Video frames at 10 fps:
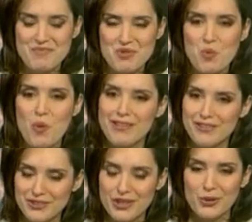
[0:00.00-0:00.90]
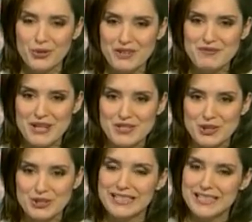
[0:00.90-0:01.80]
in with a well-known
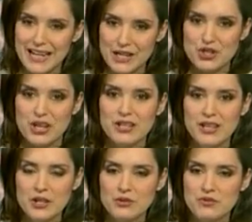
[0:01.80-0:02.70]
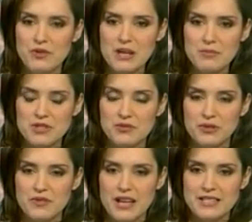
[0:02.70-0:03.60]
investor in Asia who's famous for
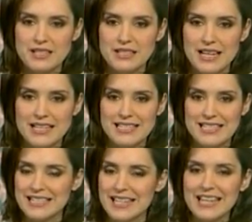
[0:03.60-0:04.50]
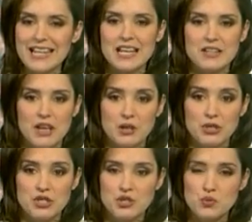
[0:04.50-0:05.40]
advising clients to get out of
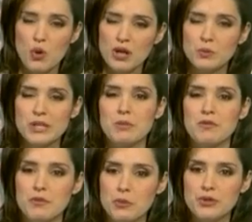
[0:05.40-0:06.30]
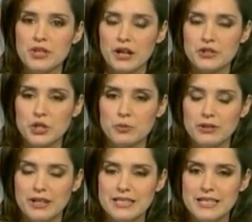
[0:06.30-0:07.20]
equities just 1 week before the
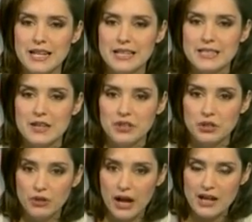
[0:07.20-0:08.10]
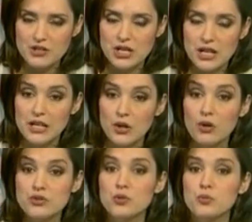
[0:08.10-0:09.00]
October 1987 crash. He
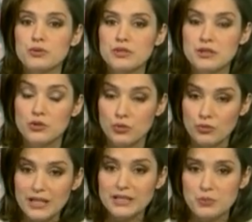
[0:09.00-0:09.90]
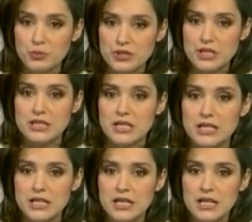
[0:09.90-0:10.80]
also correctly
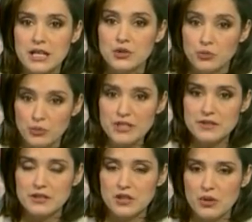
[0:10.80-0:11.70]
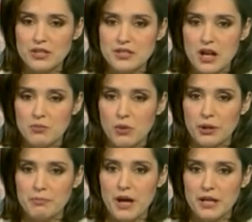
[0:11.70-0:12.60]
predicted the recent U.S. stock
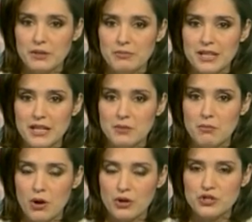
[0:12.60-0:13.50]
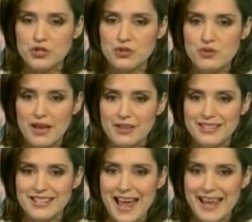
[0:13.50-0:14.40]
market bottom in March
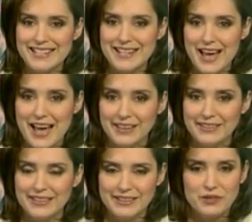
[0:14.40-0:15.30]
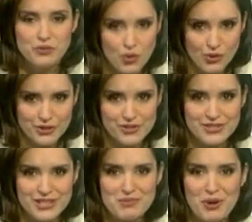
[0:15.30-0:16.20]
2009. That, of
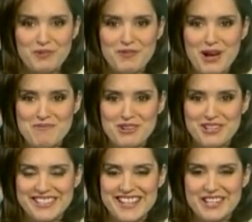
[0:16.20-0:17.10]
course, is Marc Faber. He's